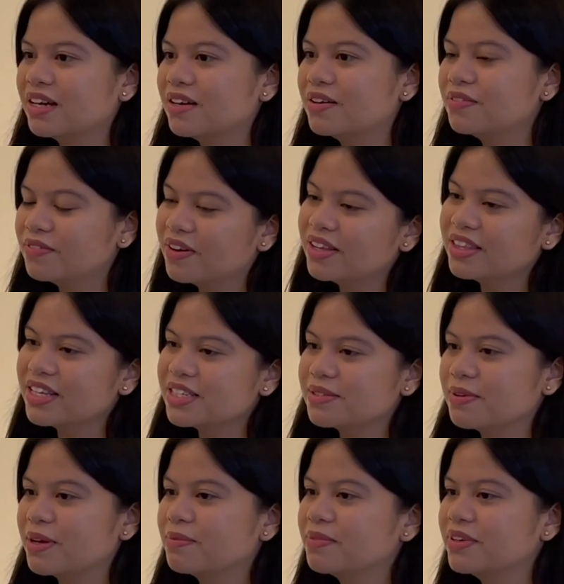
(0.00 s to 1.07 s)
The
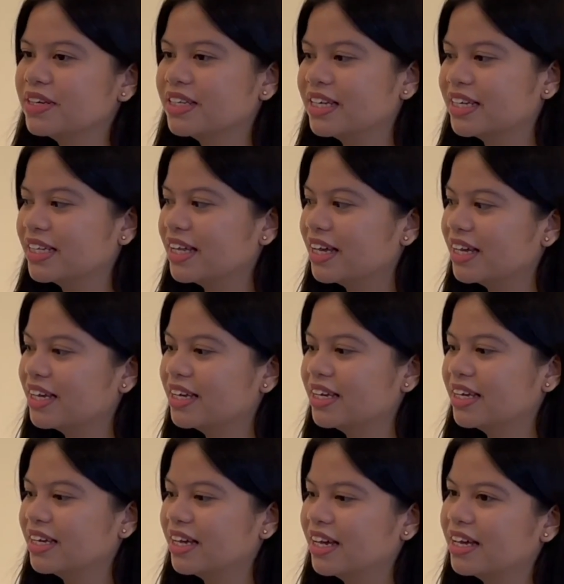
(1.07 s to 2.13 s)
fondest memory that
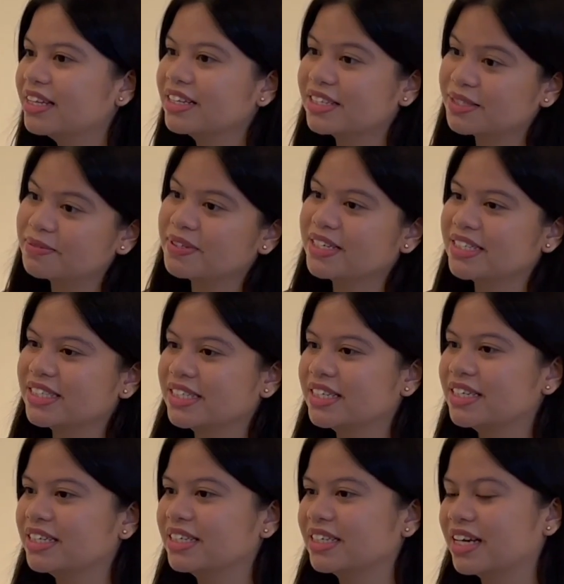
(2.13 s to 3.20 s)
I had experienced
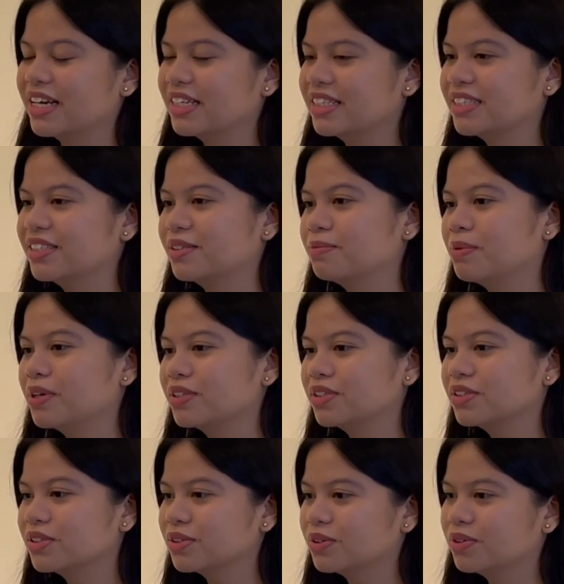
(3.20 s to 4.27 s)
here in Caritas and
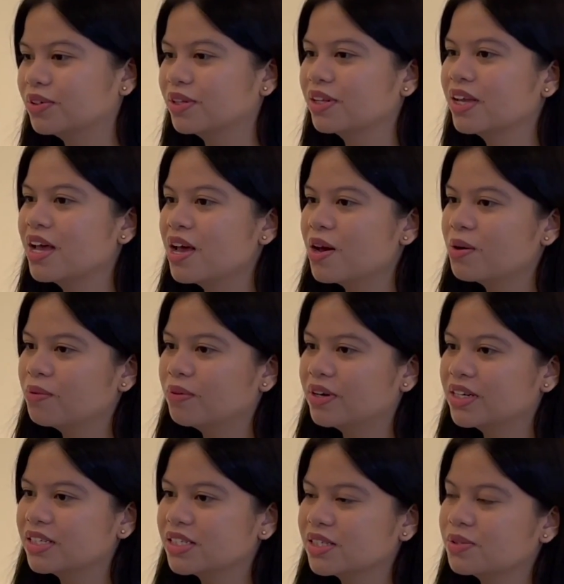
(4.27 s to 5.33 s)
Boston School
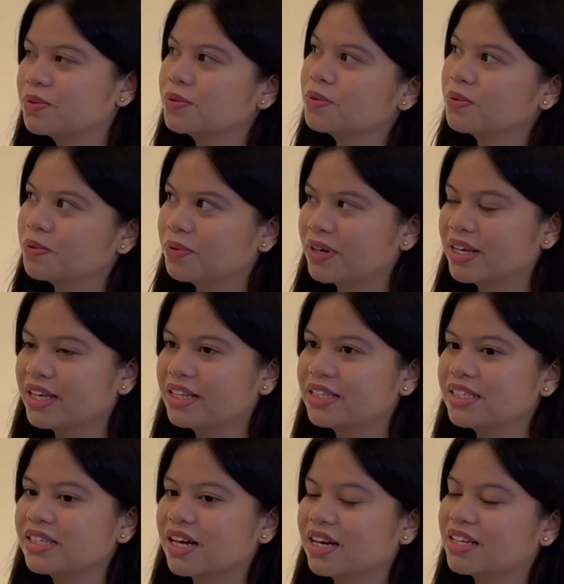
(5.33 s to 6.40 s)
was
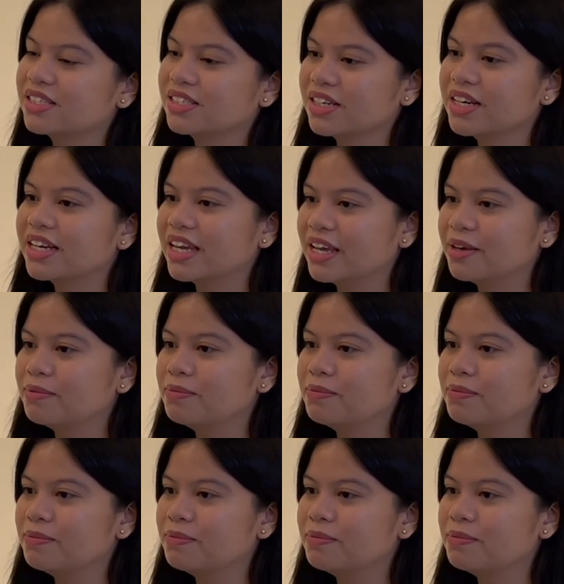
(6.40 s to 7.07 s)
when Sir